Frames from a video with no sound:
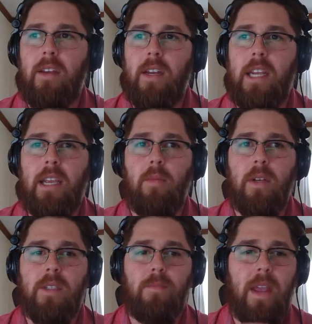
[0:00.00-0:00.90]
cool. He
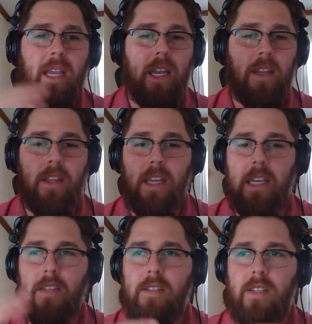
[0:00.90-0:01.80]
was making
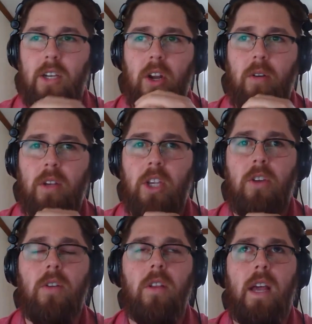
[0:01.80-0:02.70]
these,
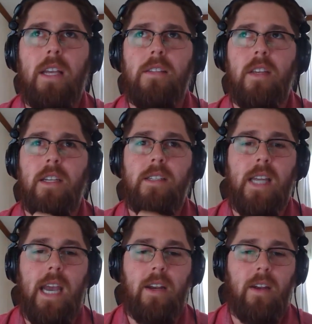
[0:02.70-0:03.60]
utilizing
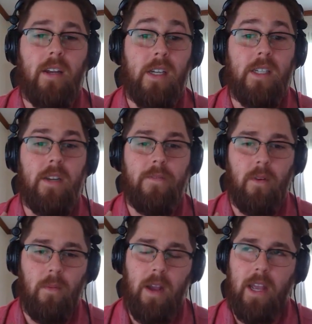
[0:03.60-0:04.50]
data in a
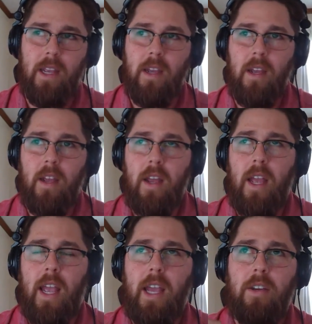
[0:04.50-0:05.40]
different way
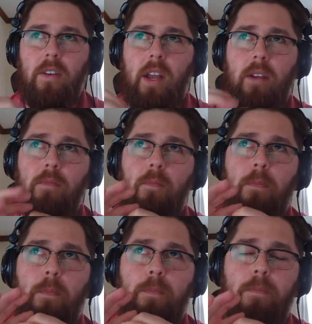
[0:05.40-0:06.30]
and
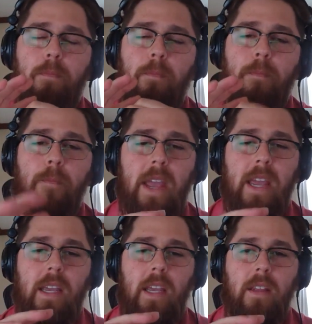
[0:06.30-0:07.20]

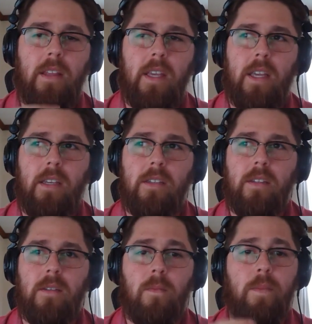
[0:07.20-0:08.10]
making
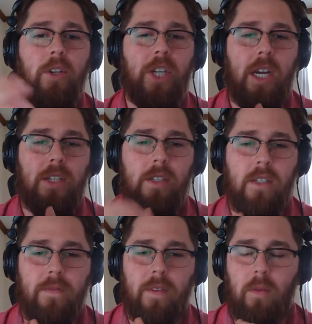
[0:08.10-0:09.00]
these projections,
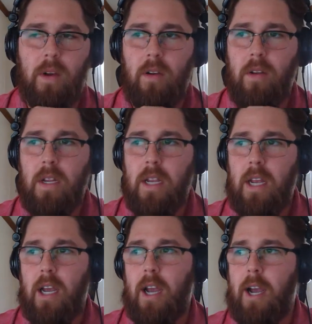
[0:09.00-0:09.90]
if you will.
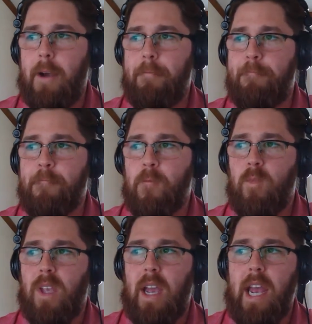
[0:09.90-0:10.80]

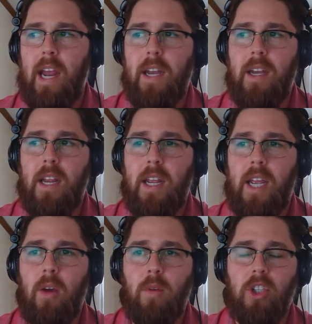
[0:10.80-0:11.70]
And
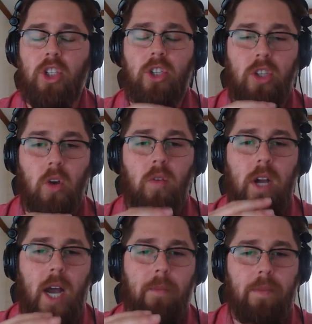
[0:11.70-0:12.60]
it was so
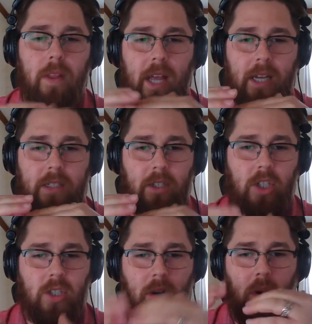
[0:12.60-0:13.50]
complex and
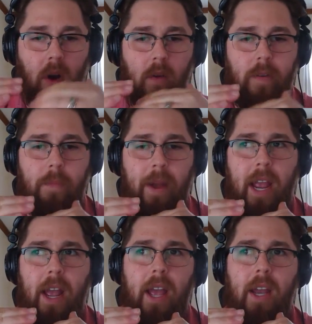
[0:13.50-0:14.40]
so over my
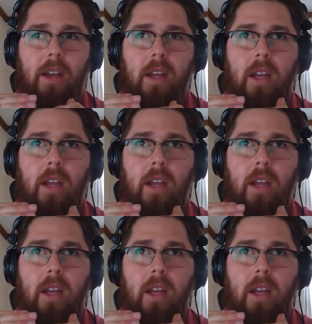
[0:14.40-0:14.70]
head